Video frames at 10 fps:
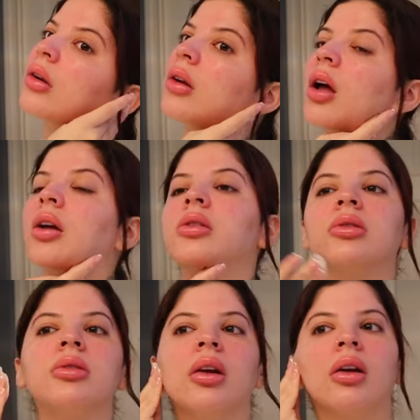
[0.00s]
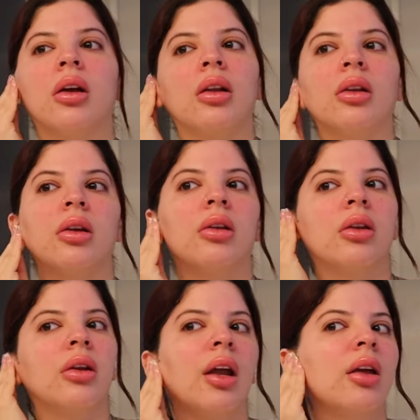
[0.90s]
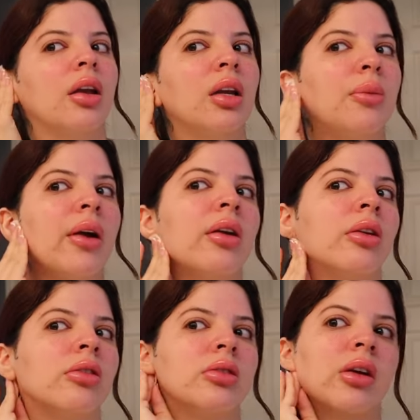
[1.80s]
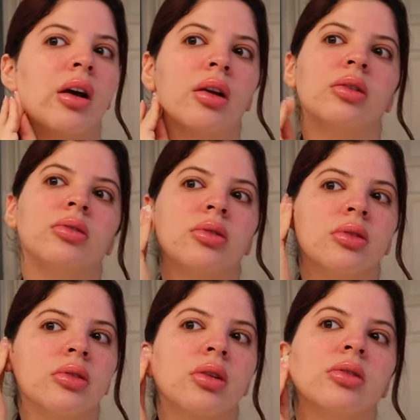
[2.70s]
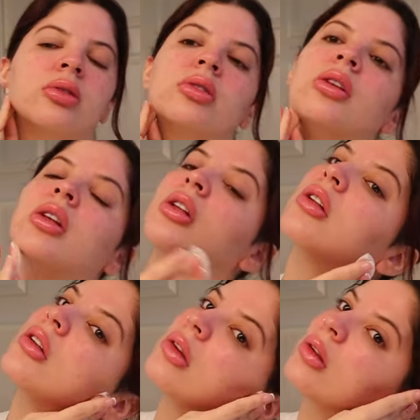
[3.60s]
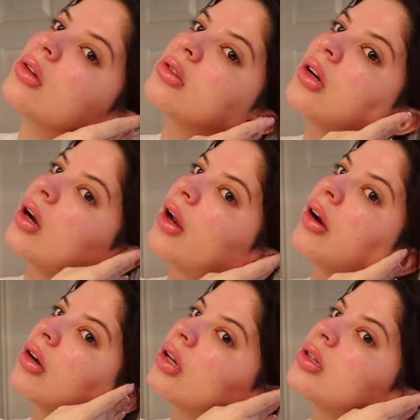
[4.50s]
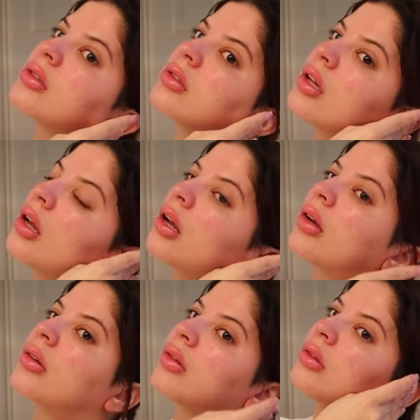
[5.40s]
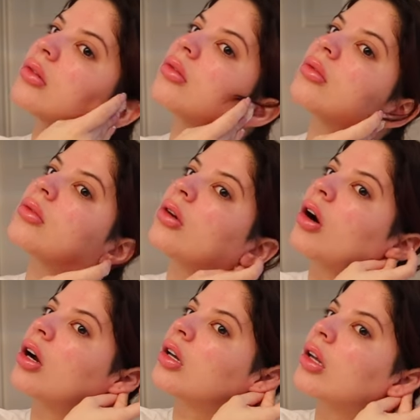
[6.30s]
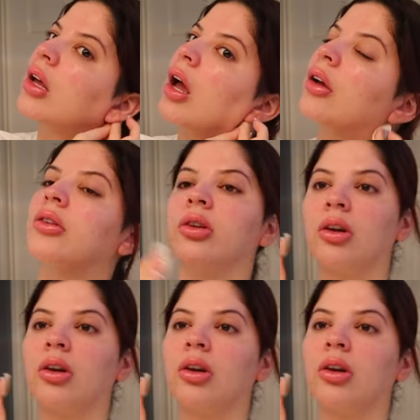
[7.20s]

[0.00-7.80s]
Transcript: nice and clean. And then I get in my ears, guys, just because those are areas that you hardly get, you